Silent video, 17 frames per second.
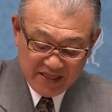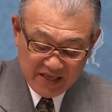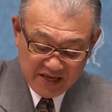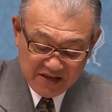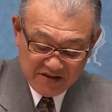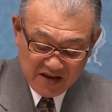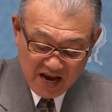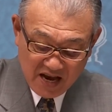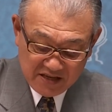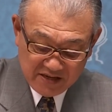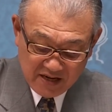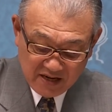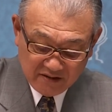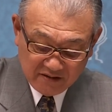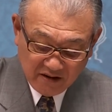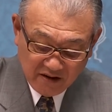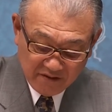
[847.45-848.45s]
these
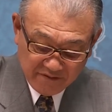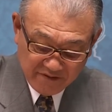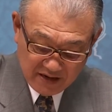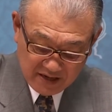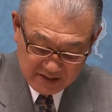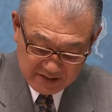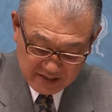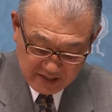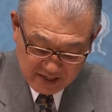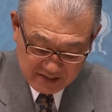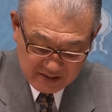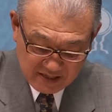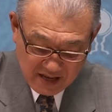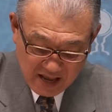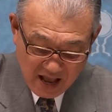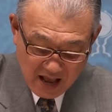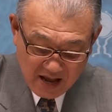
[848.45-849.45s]
annual conferences